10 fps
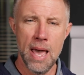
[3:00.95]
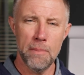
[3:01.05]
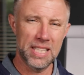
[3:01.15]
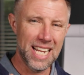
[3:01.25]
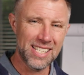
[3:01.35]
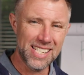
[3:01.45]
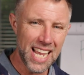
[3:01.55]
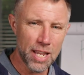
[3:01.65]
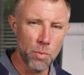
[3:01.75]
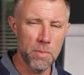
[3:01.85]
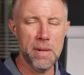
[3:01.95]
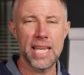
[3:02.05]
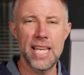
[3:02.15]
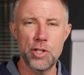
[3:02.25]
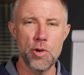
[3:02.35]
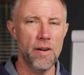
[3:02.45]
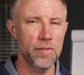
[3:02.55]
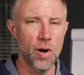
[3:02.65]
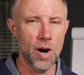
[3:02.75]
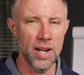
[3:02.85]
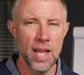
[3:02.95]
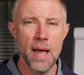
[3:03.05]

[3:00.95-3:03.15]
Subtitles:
But that second one might catch you off guard.